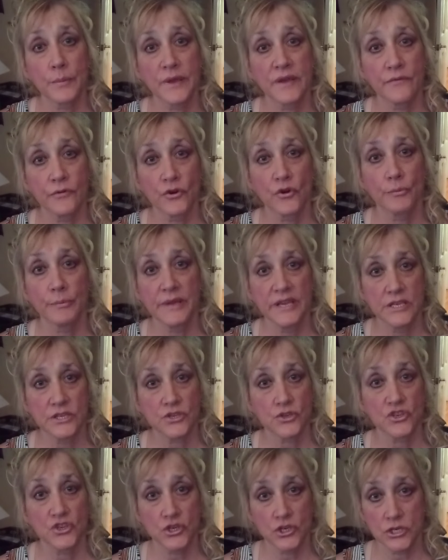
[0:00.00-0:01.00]
give her
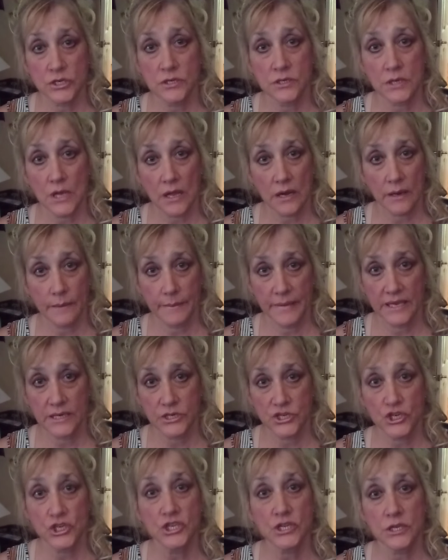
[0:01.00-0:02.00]
peace, because she's not at
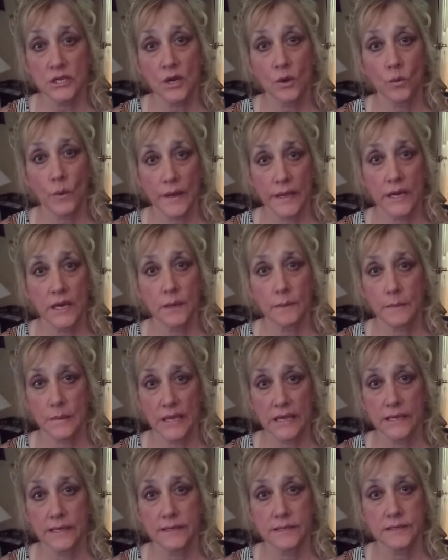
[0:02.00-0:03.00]
peace. She's in a waiting
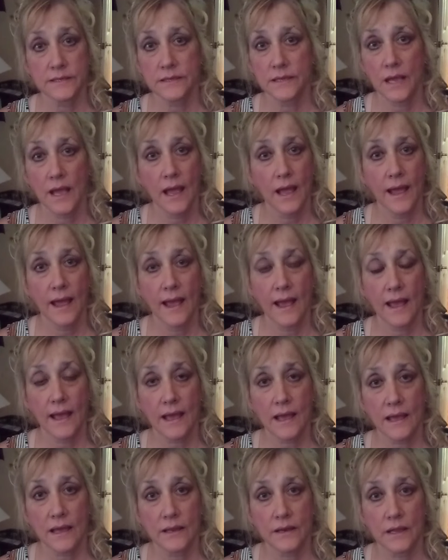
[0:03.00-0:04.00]
place,
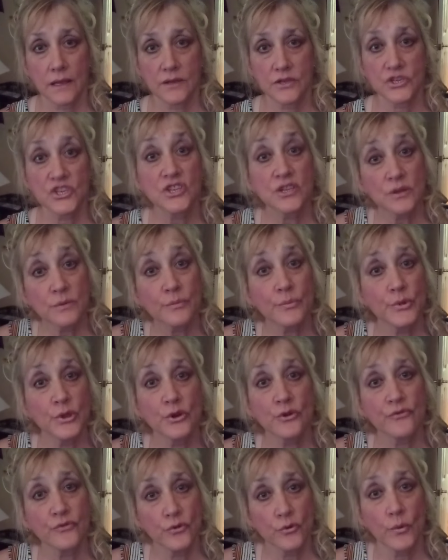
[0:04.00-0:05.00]
and she's in a
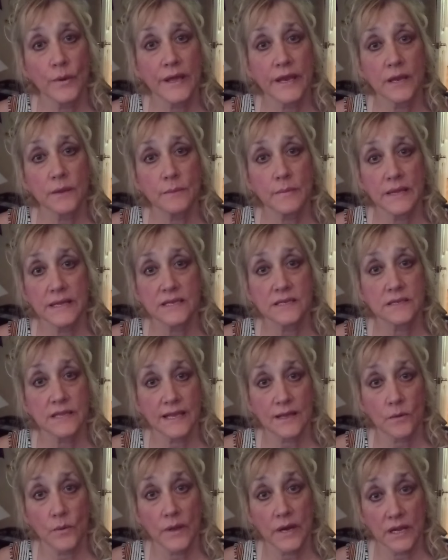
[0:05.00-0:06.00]
beautiful waiting place,
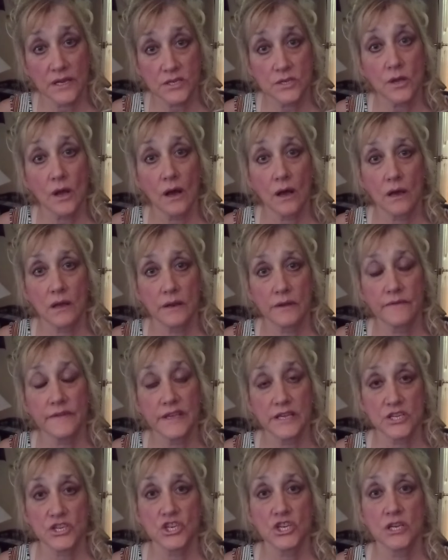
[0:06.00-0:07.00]
like what I saw in a
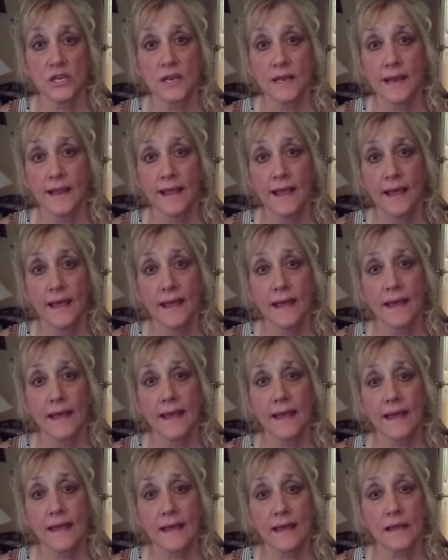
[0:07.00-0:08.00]
vision.
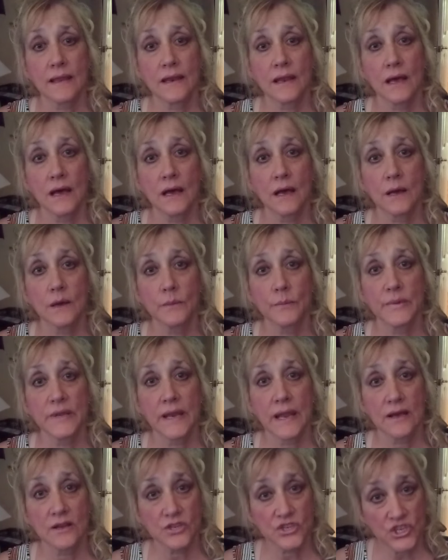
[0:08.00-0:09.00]
And
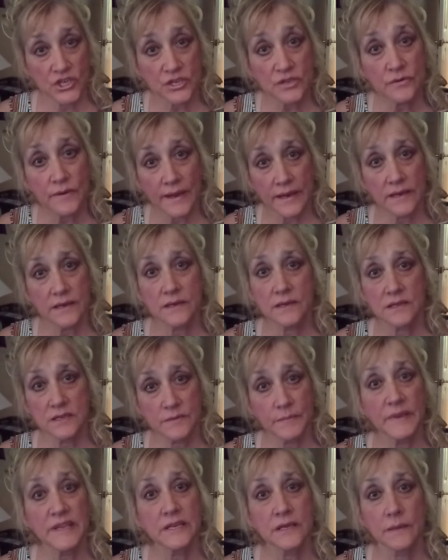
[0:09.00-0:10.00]
but now she's ready to
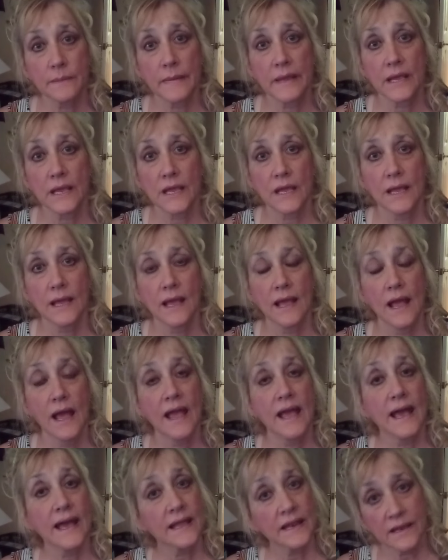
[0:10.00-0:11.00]
speak to me.
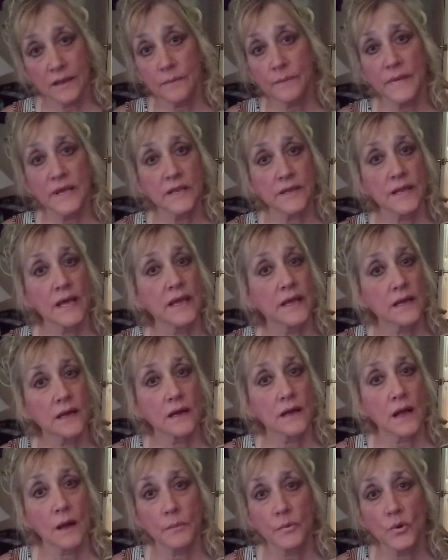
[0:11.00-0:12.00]
And it may take
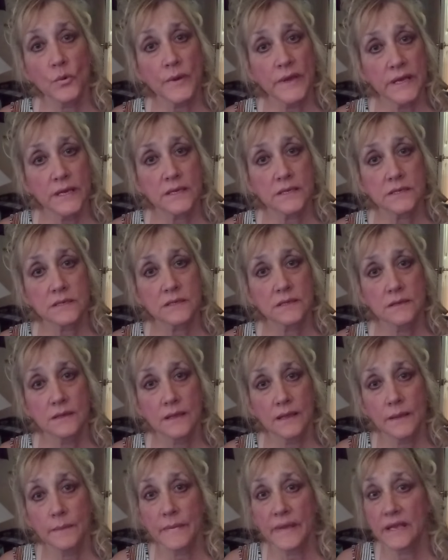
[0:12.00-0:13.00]
a couple weeks.
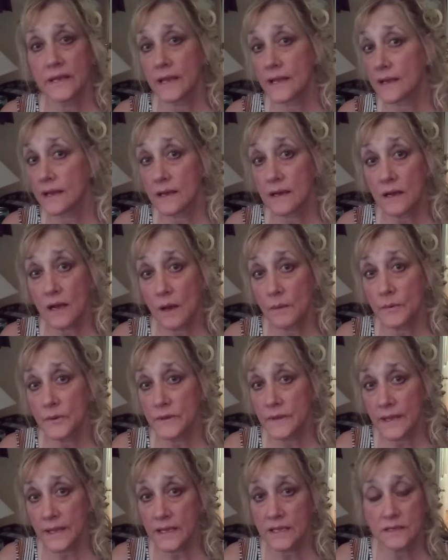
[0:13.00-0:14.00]
It may take a
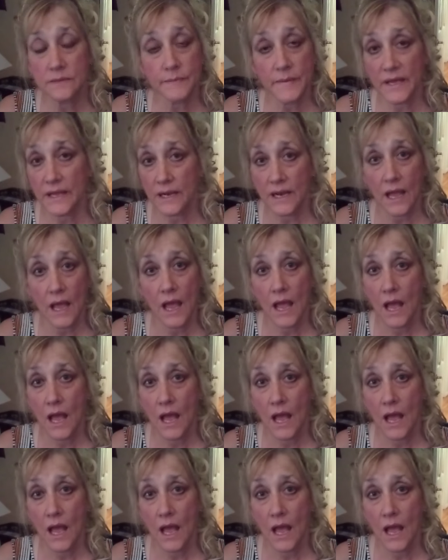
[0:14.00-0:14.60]
couple days. But